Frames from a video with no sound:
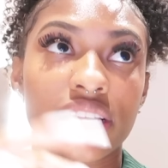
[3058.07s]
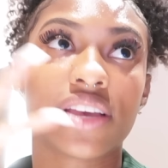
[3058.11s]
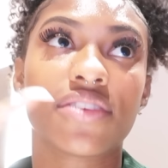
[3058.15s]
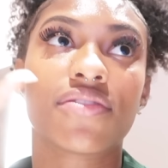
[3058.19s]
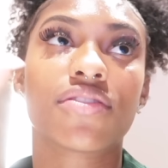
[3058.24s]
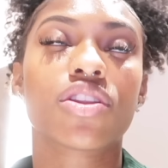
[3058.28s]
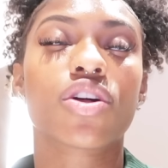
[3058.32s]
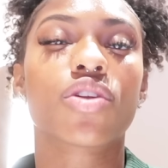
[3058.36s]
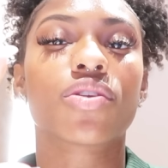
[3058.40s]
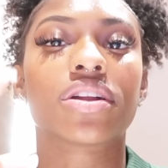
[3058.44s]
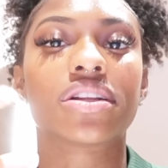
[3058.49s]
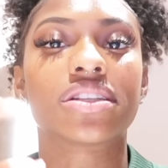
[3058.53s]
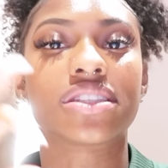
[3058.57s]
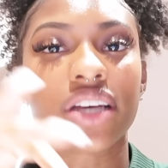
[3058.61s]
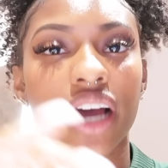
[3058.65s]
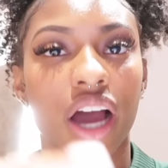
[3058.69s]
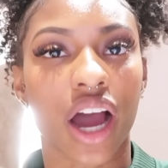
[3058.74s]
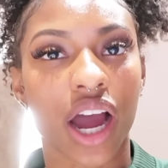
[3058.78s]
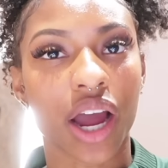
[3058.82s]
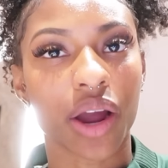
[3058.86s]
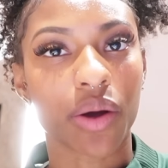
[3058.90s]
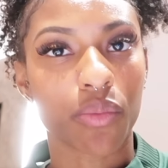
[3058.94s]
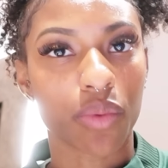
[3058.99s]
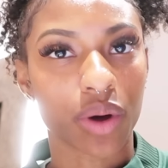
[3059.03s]
Even though the
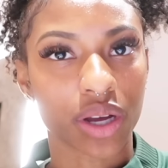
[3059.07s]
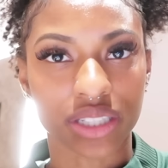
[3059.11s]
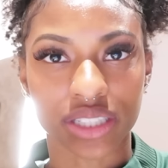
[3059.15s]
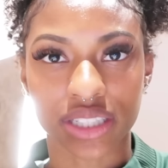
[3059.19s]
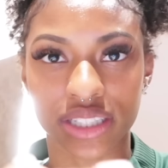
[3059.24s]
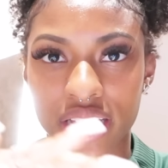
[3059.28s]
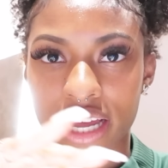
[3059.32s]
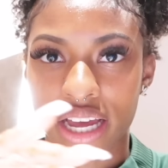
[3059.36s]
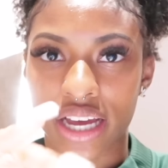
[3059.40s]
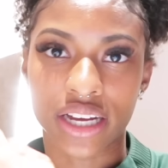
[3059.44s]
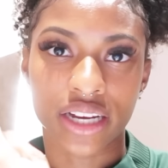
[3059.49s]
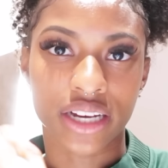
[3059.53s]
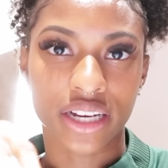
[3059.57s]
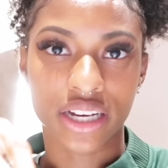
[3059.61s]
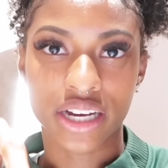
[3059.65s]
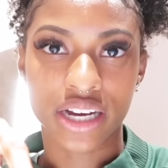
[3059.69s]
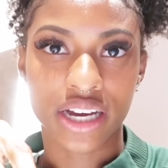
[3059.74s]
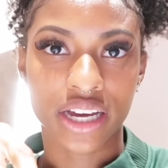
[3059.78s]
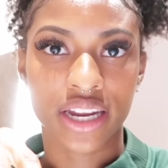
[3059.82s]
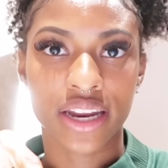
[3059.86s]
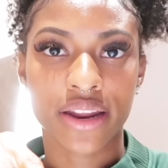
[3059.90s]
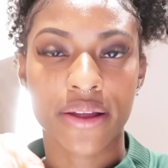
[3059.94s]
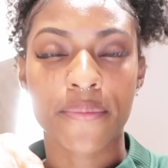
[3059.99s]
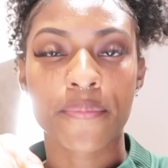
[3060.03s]
time wasn't that
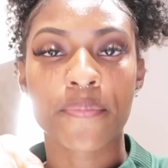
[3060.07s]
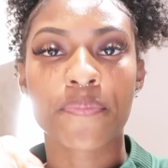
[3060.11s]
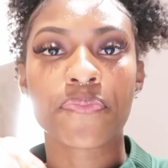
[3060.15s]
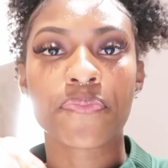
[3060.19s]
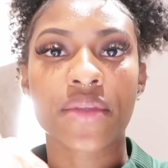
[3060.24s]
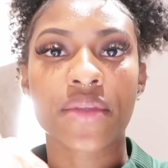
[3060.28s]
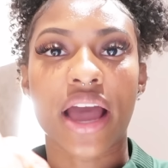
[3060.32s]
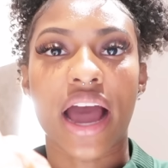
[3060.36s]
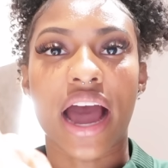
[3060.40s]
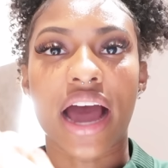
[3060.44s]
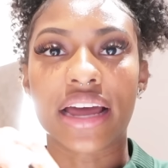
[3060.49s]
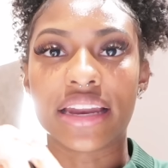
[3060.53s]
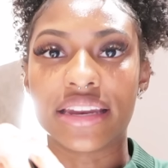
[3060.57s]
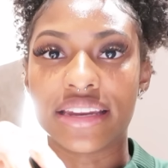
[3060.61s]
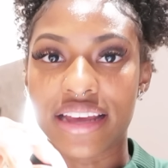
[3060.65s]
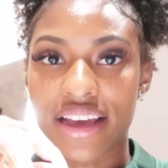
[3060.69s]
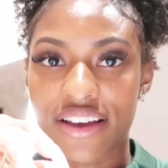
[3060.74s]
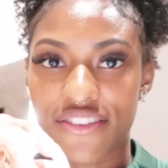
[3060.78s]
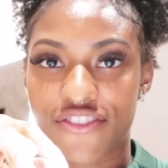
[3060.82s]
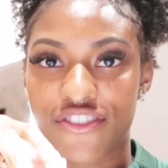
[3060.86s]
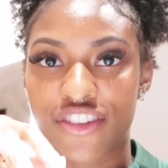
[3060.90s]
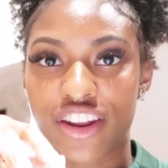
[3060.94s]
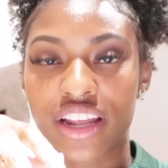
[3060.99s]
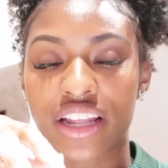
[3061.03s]
good, I
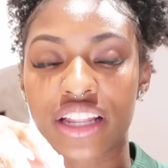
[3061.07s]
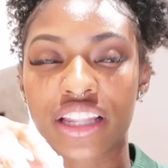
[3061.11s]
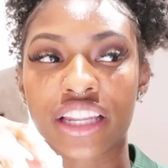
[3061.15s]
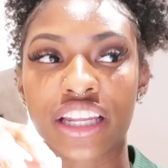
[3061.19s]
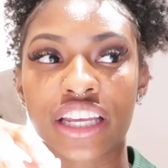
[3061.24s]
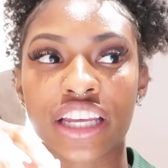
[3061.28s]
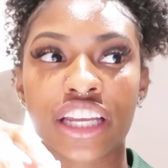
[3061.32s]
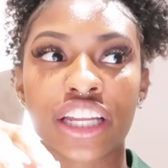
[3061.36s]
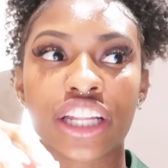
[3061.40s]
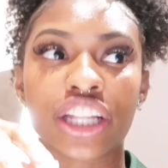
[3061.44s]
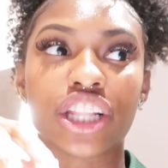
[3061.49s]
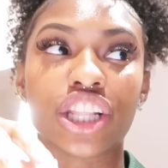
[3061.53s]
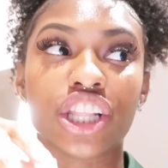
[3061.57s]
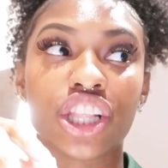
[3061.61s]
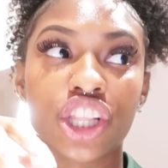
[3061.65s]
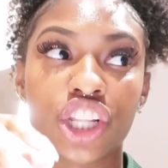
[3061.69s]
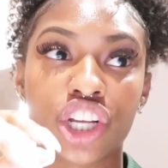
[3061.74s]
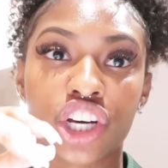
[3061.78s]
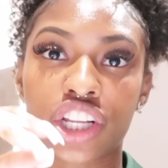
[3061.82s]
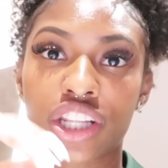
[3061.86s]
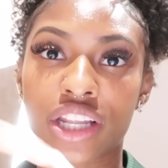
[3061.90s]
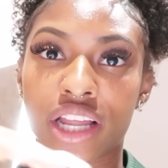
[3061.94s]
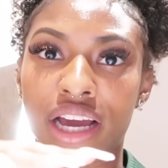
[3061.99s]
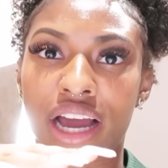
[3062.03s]
definitely
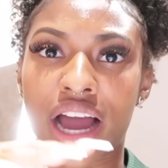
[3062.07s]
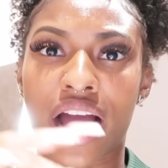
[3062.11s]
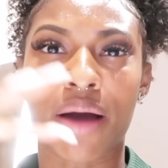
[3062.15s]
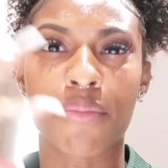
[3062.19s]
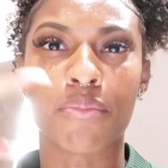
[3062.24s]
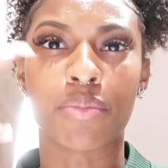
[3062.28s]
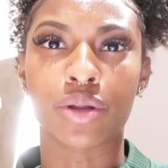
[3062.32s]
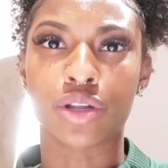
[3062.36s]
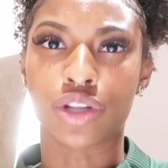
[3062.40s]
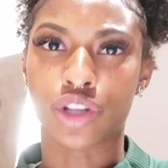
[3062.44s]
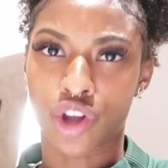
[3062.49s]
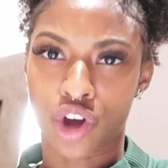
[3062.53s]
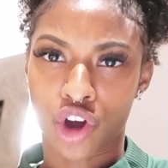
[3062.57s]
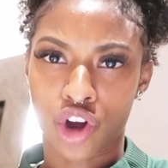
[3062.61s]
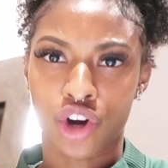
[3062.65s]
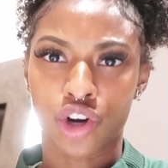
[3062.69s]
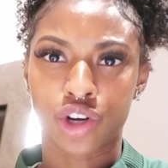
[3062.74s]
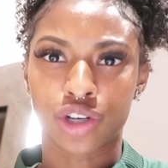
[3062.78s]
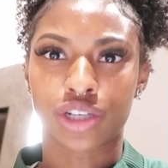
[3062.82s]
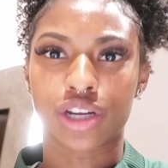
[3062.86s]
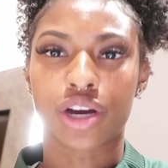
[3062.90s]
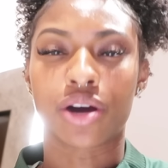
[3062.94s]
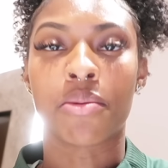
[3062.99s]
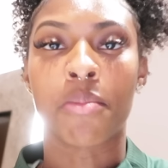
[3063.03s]
looked like I
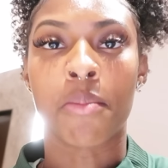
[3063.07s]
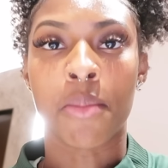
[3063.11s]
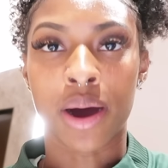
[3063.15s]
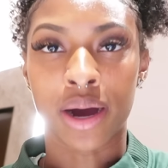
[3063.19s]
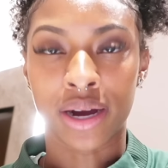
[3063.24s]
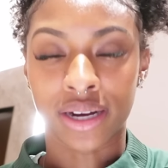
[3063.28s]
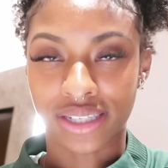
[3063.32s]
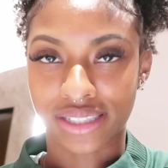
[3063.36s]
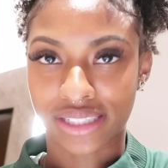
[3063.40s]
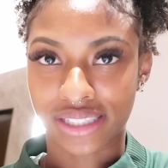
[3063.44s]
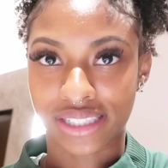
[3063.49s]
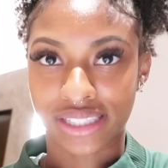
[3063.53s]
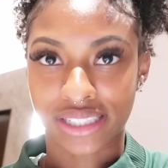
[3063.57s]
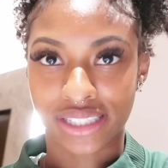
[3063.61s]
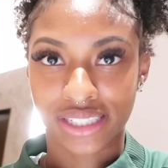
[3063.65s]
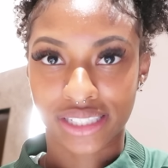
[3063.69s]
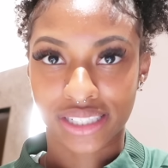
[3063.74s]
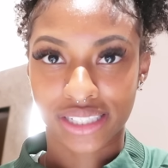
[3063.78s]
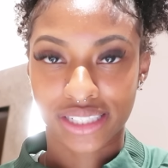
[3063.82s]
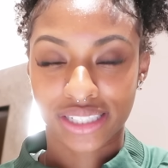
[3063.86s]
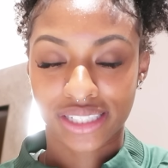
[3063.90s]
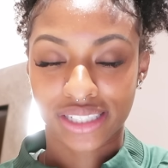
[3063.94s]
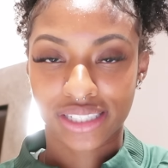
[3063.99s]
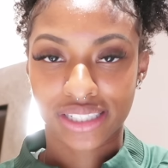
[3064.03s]
belonged amongst
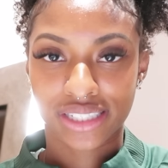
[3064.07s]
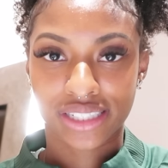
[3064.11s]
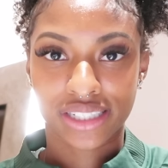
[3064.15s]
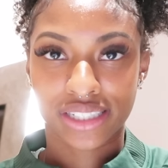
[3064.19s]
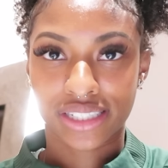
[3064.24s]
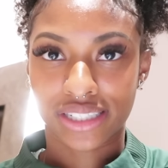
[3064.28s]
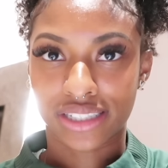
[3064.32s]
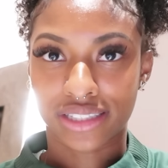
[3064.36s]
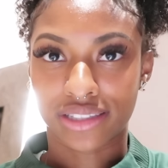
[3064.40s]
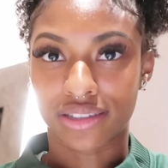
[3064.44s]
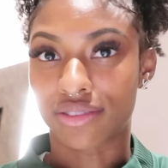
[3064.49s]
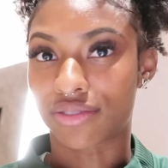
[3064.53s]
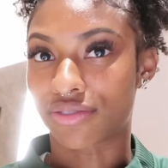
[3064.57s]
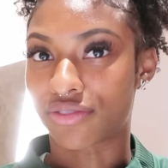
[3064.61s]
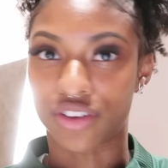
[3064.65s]
the